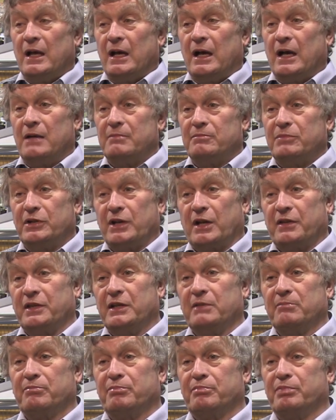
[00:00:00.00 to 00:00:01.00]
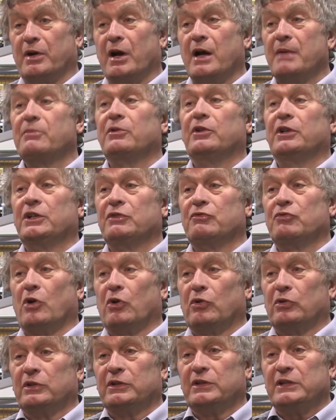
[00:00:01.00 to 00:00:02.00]
But I think primary
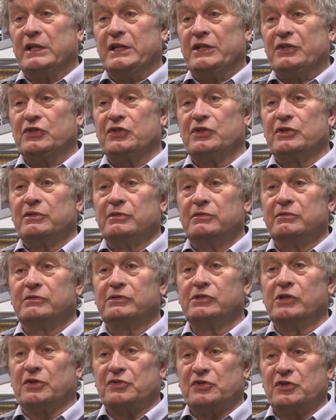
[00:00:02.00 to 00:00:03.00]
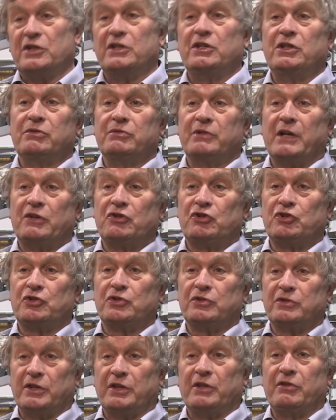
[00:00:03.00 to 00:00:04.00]
role is to continue and
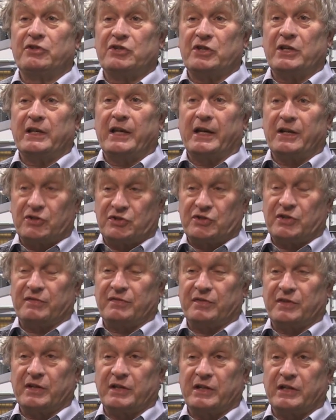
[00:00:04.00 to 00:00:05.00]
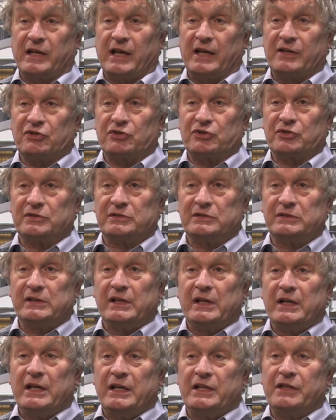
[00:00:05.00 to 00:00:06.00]
ensure that there is a legacy for the
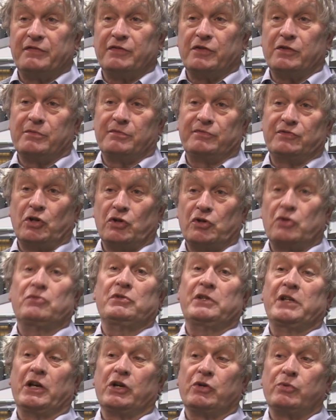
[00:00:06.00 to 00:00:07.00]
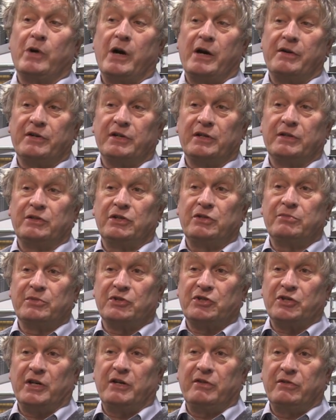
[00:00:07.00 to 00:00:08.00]
collection in the form of not only acquiring new
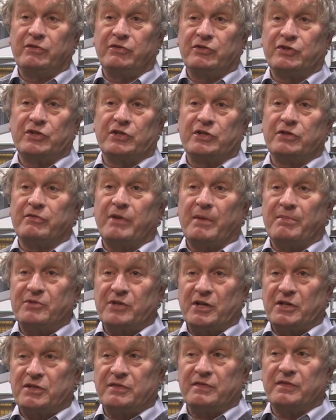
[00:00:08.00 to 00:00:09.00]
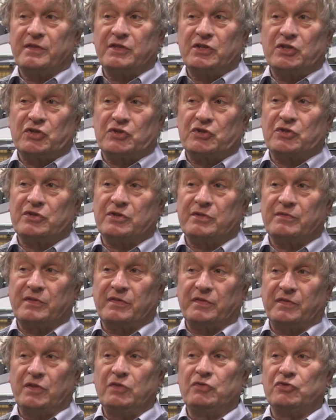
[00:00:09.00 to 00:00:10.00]
materials that are representative of industries of
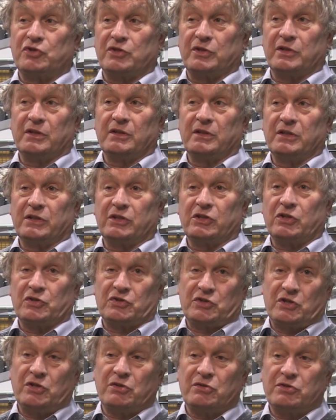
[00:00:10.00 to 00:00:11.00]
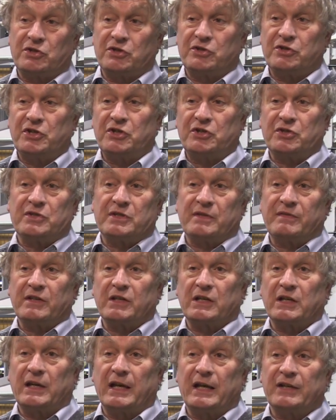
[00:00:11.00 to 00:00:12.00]
the future that continue traditions of
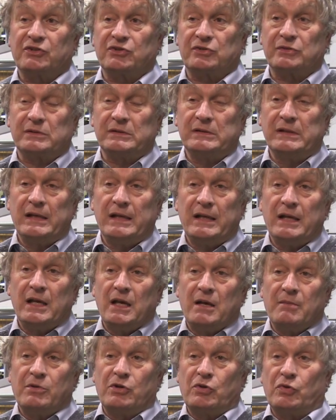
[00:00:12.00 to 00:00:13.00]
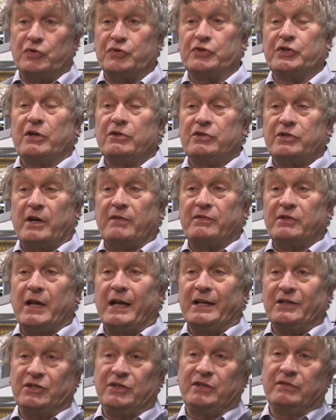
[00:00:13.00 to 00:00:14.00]
the collection, but also to have an
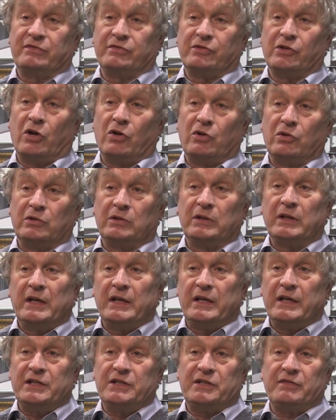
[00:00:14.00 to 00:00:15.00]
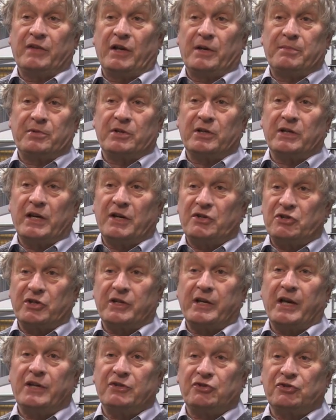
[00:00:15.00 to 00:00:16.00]
active role in developing an
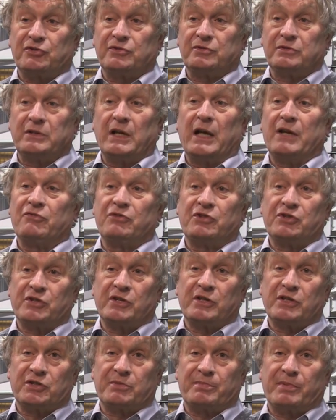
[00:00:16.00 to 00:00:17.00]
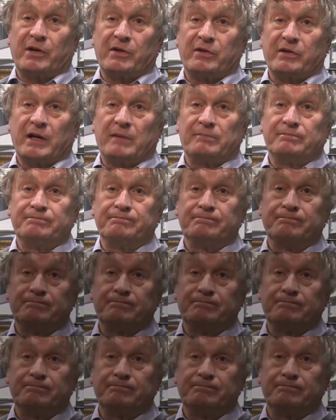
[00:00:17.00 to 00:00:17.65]
education and research programme.